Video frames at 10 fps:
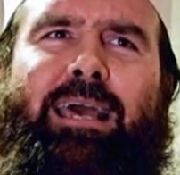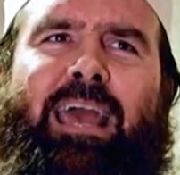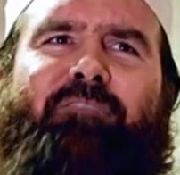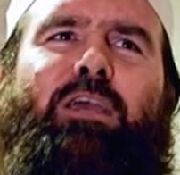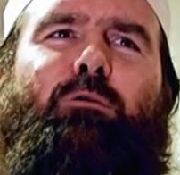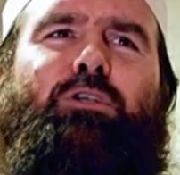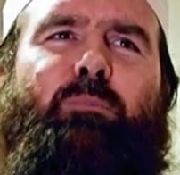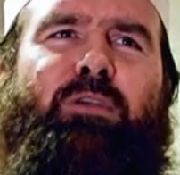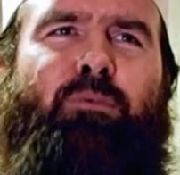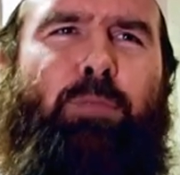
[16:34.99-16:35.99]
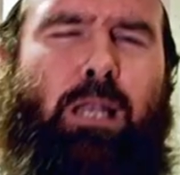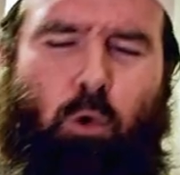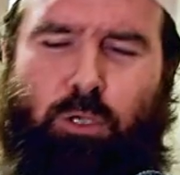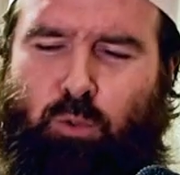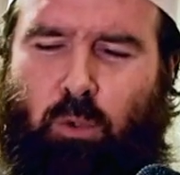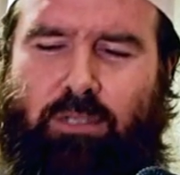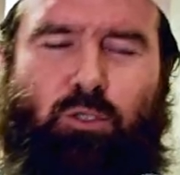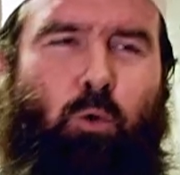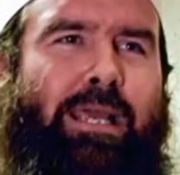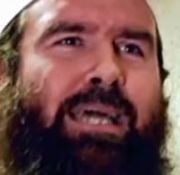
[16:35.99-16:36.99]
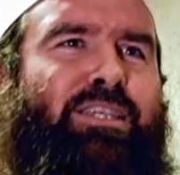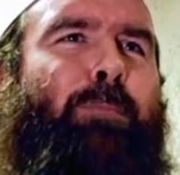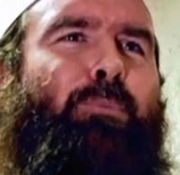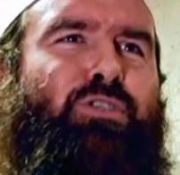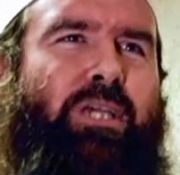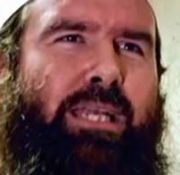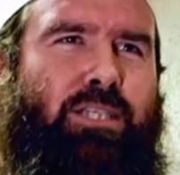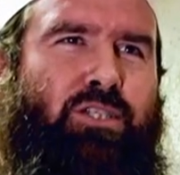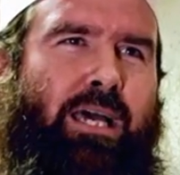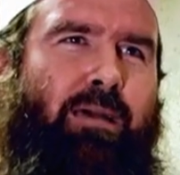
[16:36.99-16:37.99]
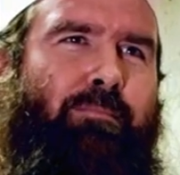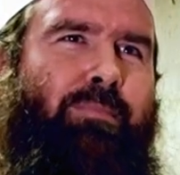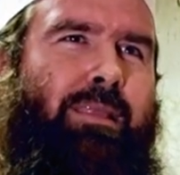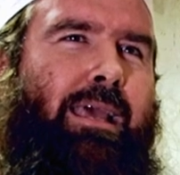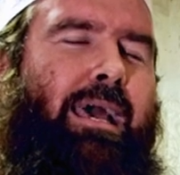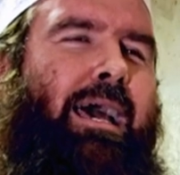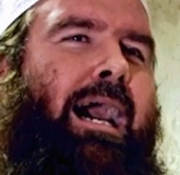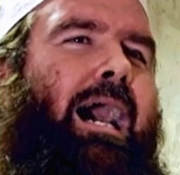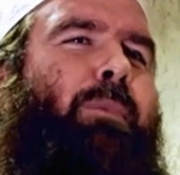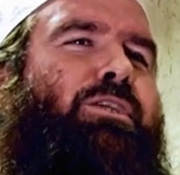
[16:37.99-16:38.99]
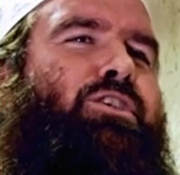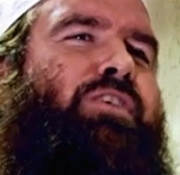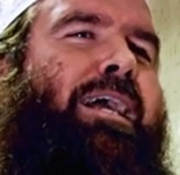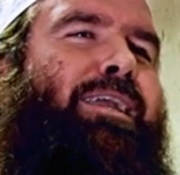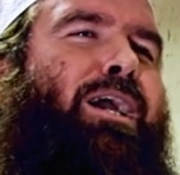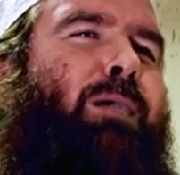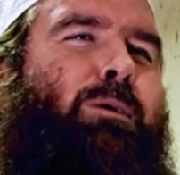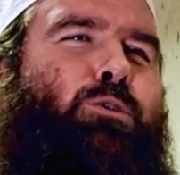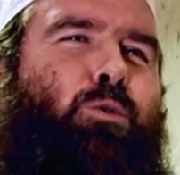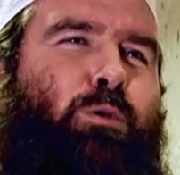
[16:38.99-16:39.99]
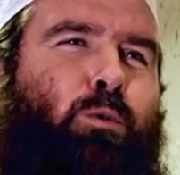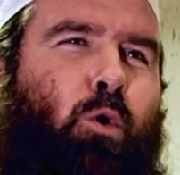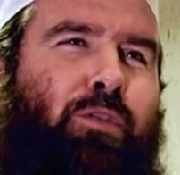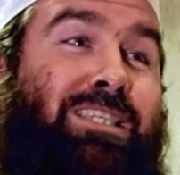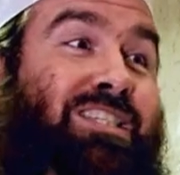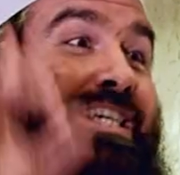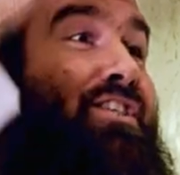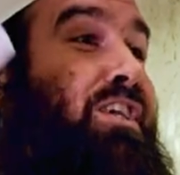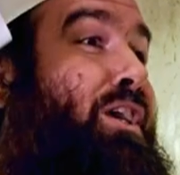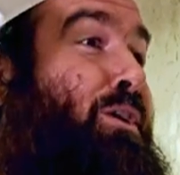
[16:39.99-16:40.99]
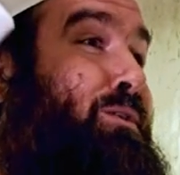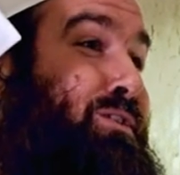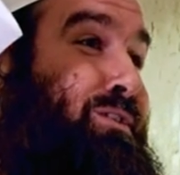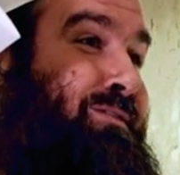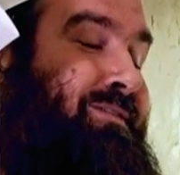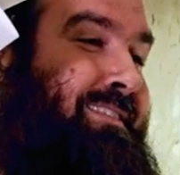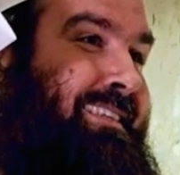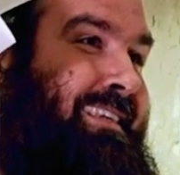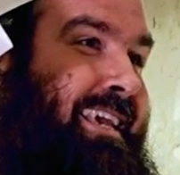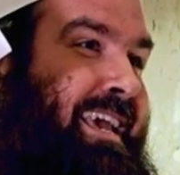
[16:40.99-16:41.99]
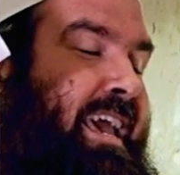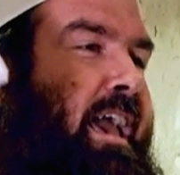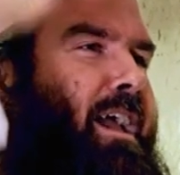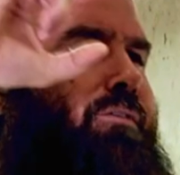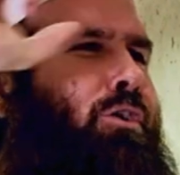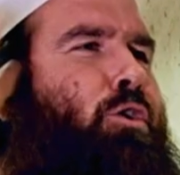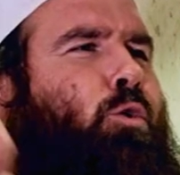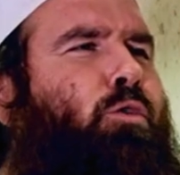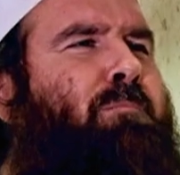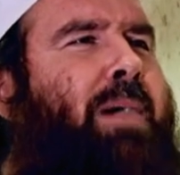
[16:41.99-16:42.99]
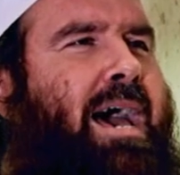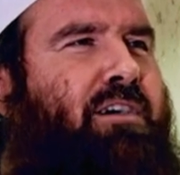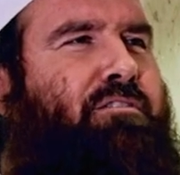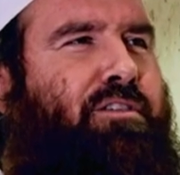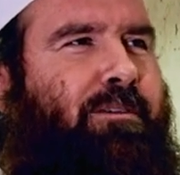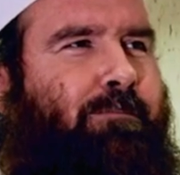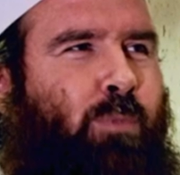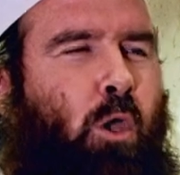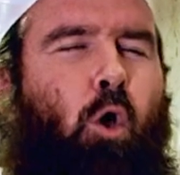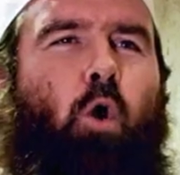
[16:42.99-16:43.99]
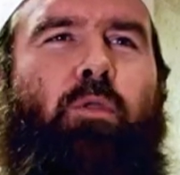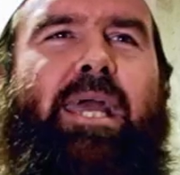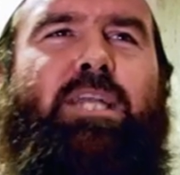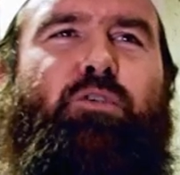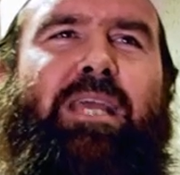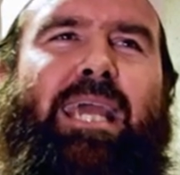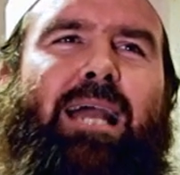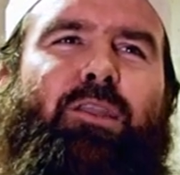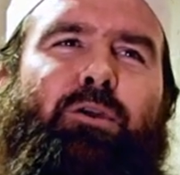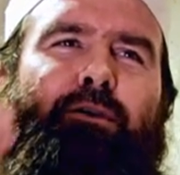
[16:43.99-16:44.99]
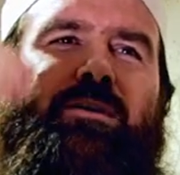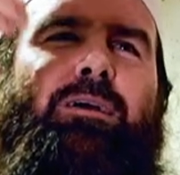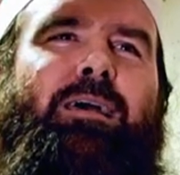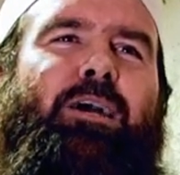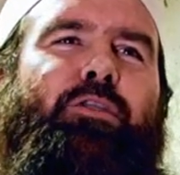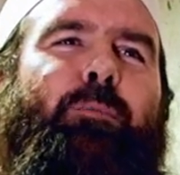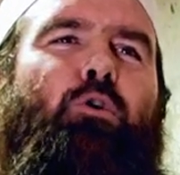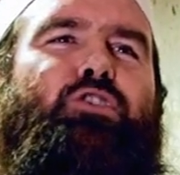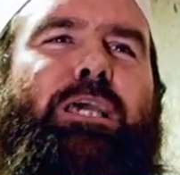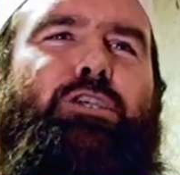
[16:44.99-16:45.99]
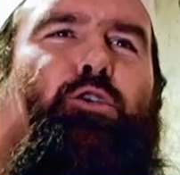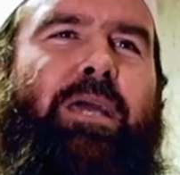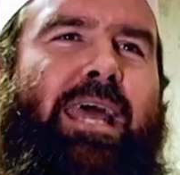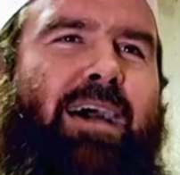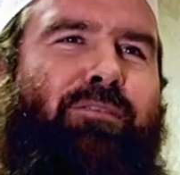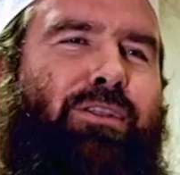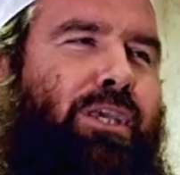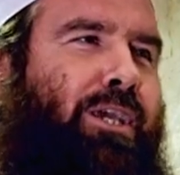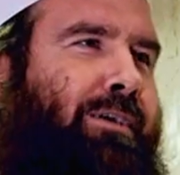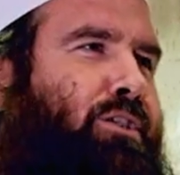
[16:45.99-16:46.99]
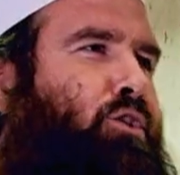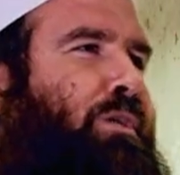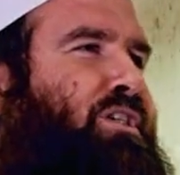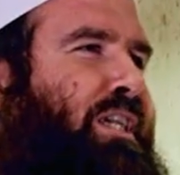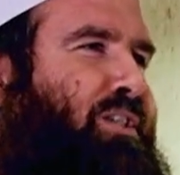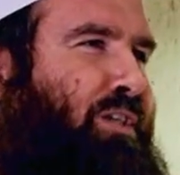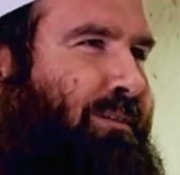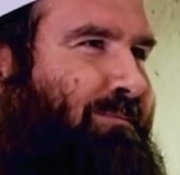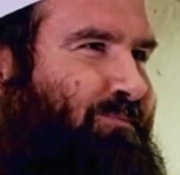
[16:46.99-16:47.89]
if he were to be from the lowest ones, only got 10% each time, how much is that going to come up to in reward? That's 60 years. If you're to do the math on the Hijri calendar, the most days you can have in the year is 360.